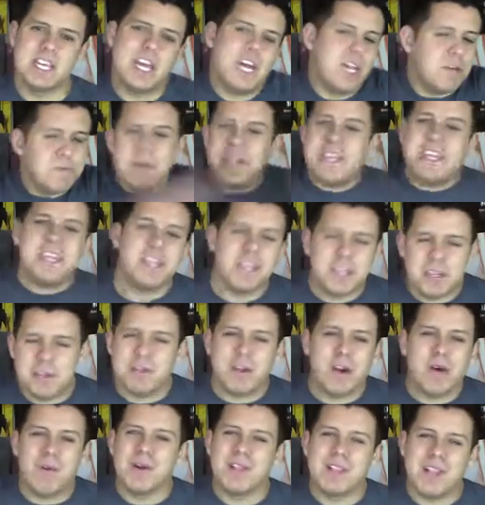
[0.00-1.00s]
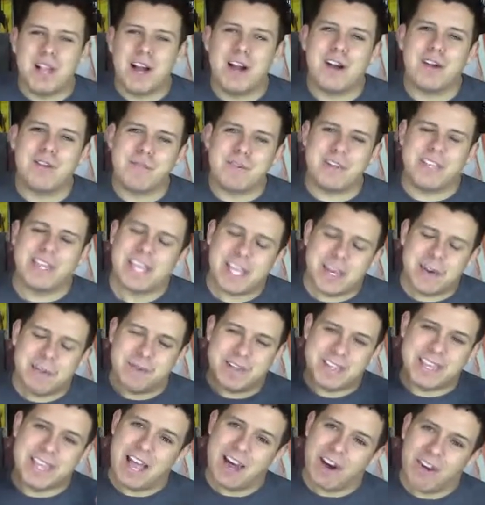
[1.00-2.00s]
and making you go along with it
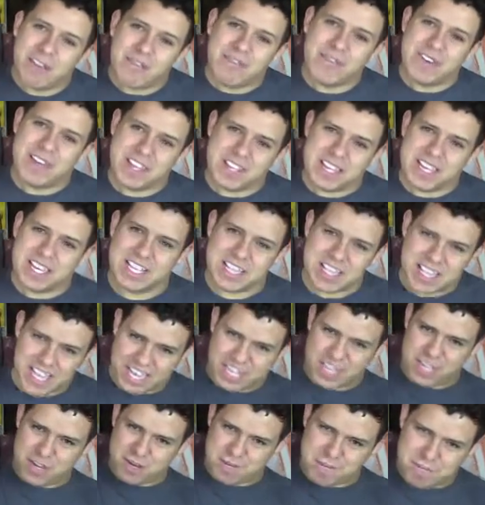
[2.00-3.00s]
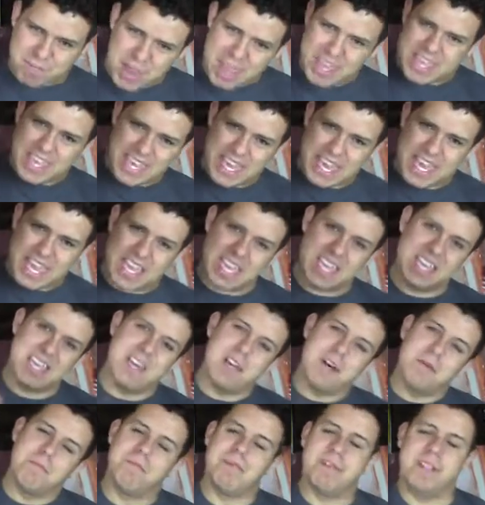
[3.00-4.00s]
without feeling like you're making
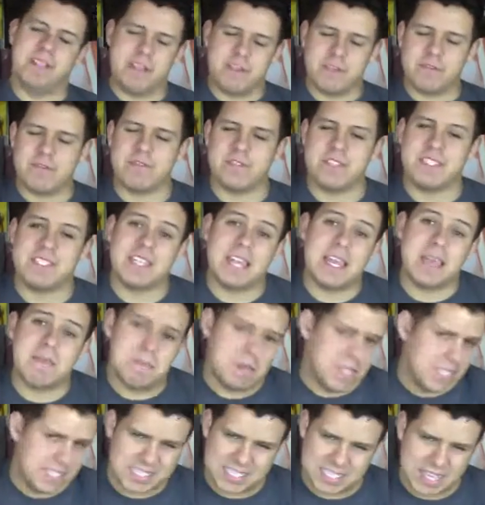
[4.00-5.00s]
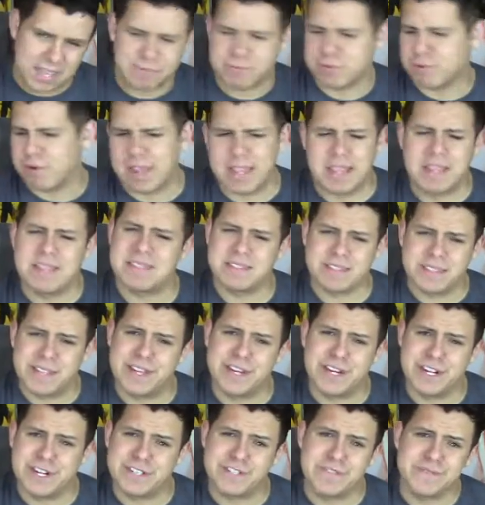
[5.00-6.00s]
political statements left, right, and
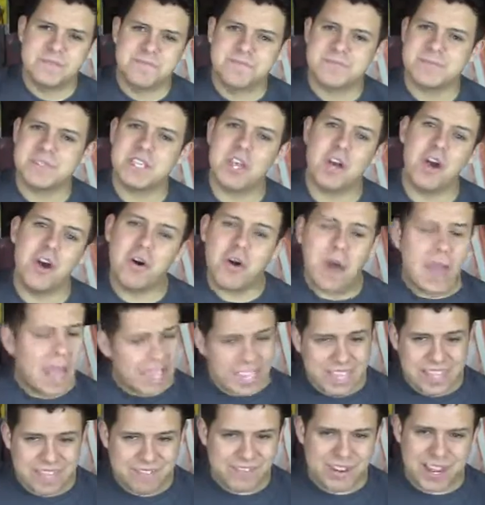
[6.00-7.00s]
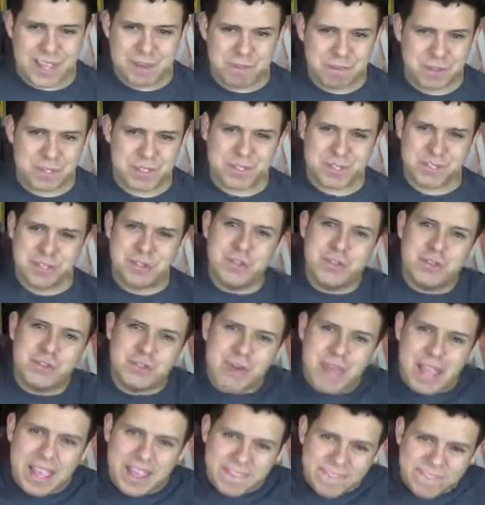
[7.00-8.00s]
center. So I give Neighbors
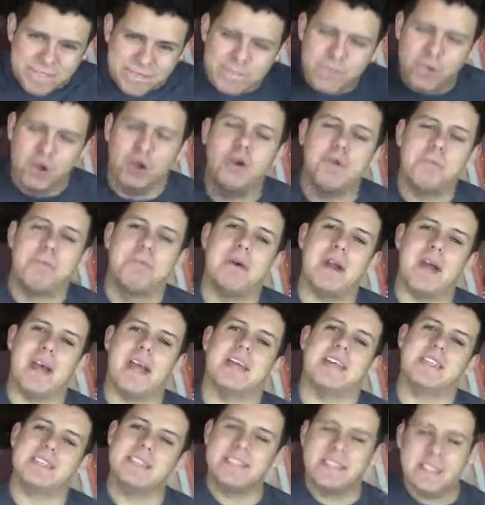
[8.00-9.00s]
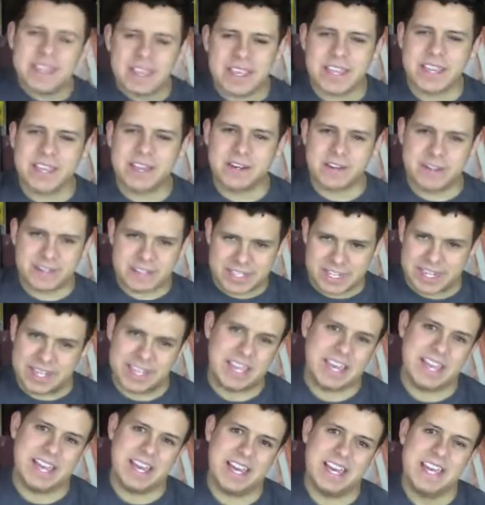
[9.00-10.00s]
2 a full price theater
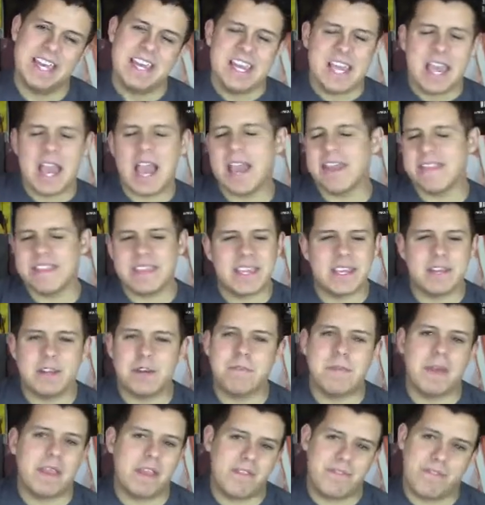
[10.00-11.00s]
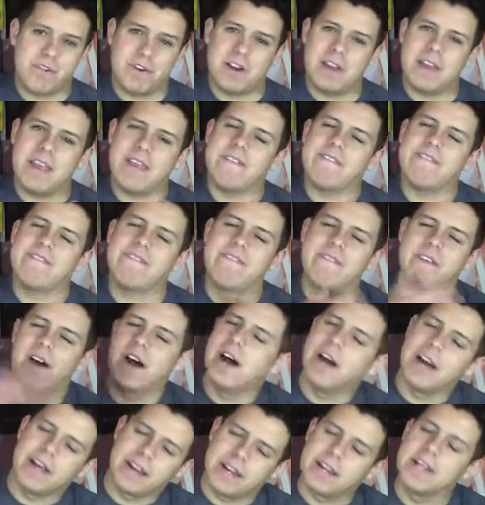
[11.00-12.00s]
ticket. I think it'll make for a
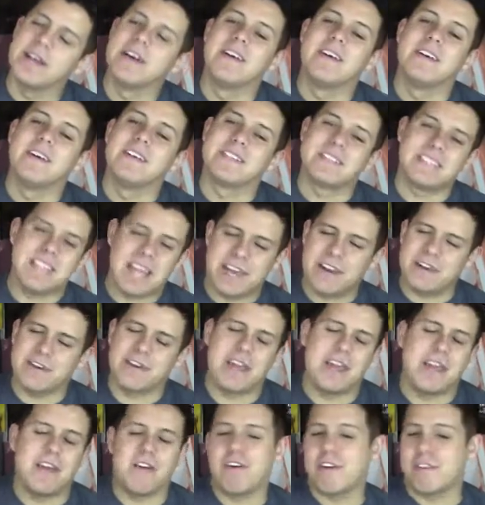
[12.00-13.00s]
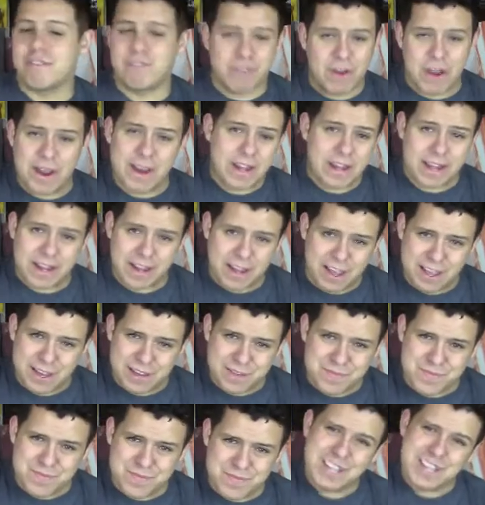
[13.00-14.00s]
fun Saturday or Friday
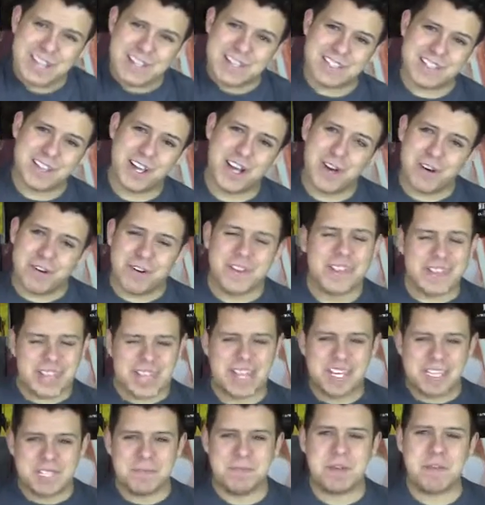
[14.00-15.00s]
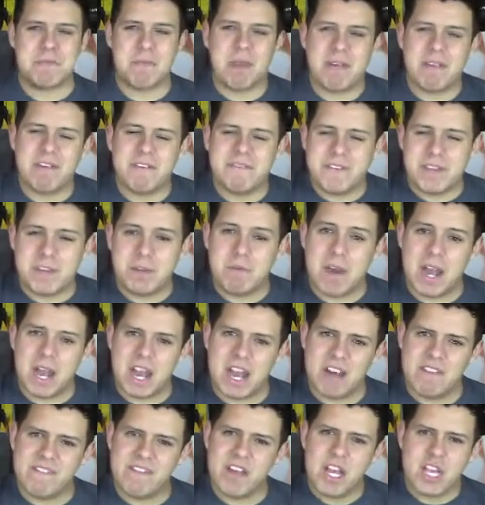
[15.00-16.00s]
night. So that has been my review
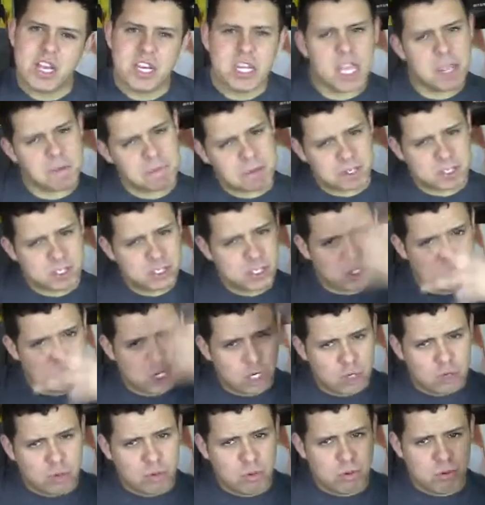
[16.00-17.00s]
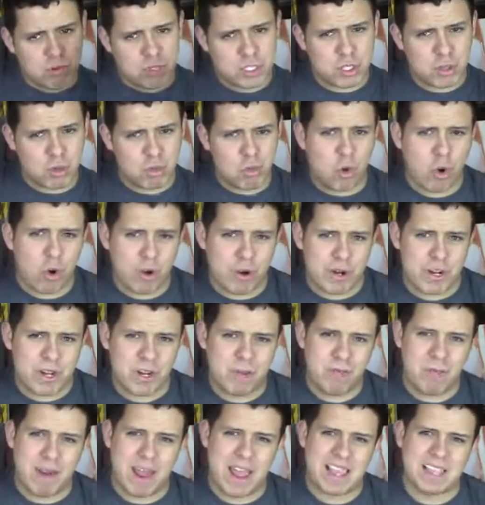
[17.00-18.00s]
of Neighbors 2, Sorority
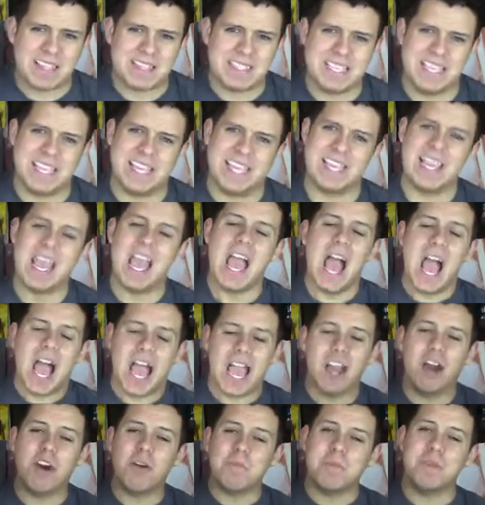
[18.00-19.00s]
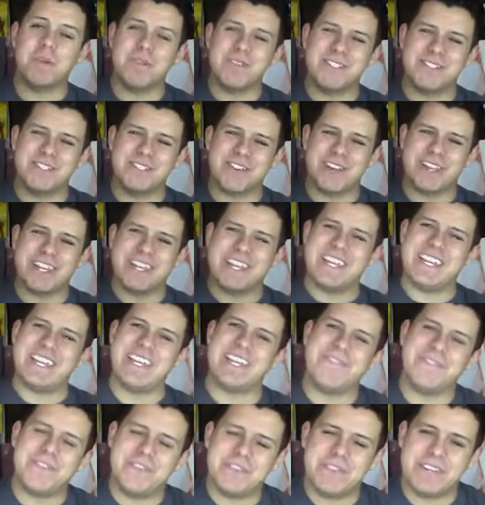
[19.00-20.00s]
Rising. I hope you enjoyed it.
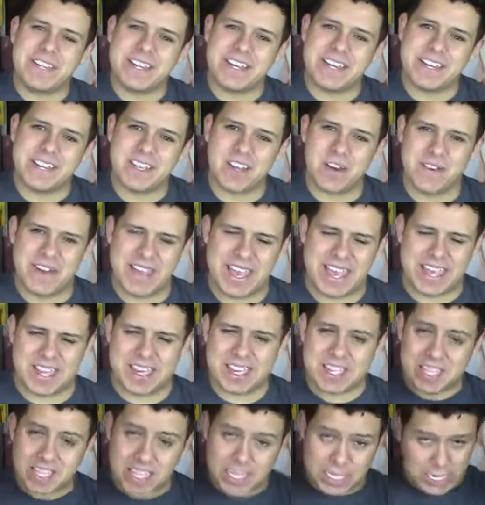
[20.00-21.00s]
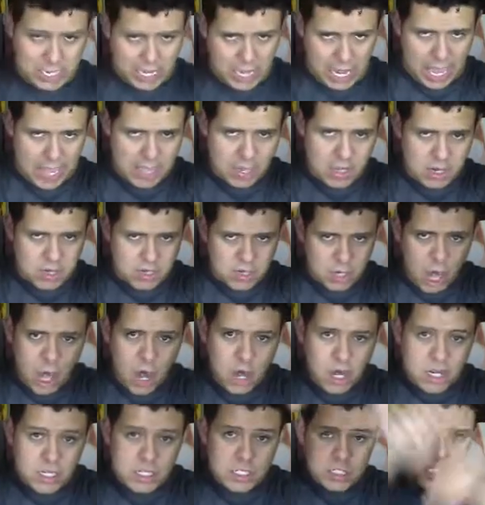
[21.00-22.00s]
If you did, go ahead, click like
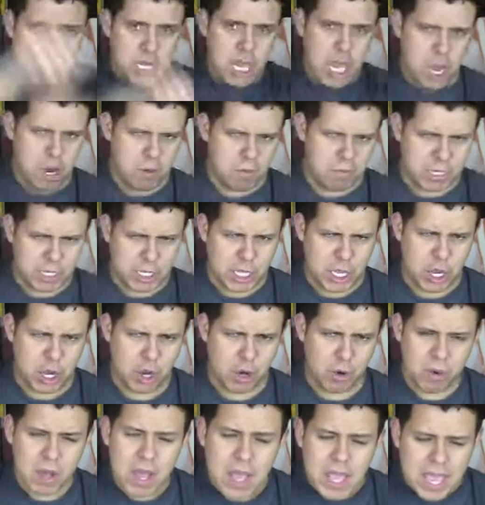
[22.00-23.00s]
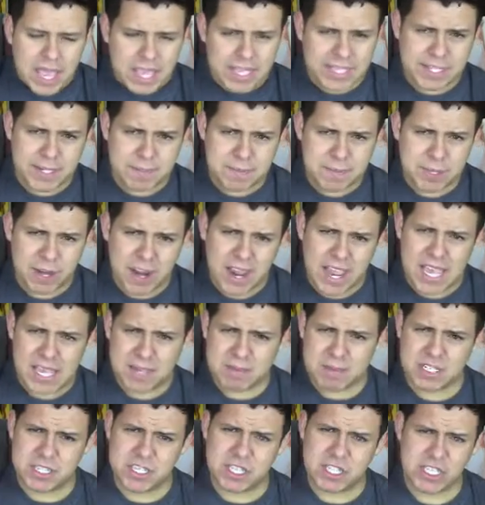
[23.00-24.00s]
down below, and
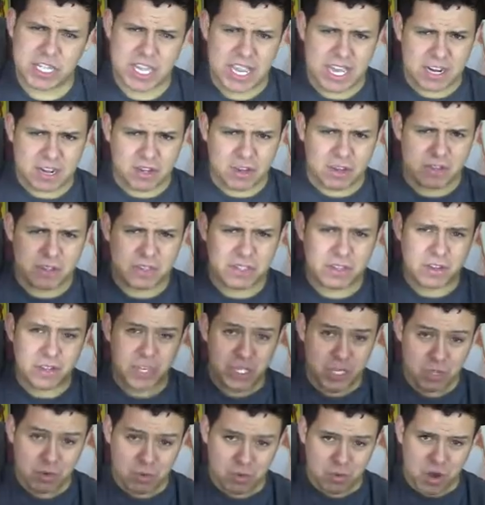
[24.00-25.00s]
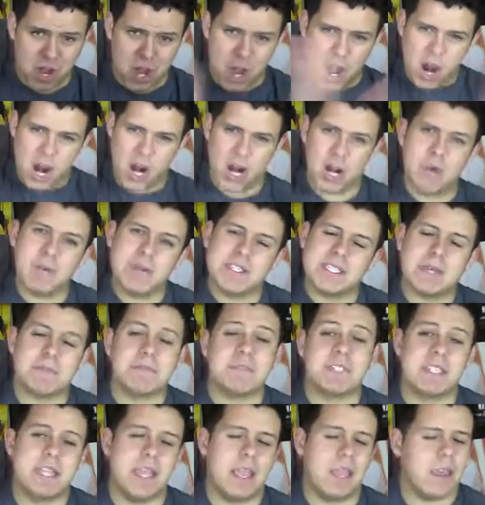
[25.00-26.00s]
subscribe to the channel so you are always up
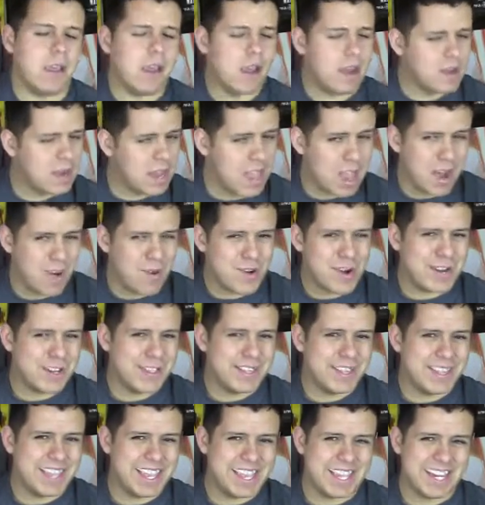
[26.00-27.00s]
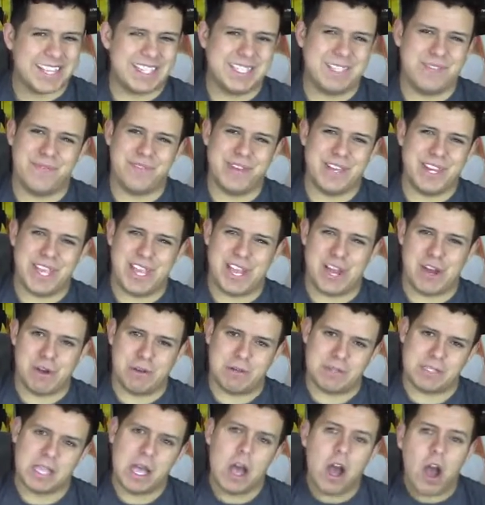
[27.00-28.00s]
to date on our latest videos.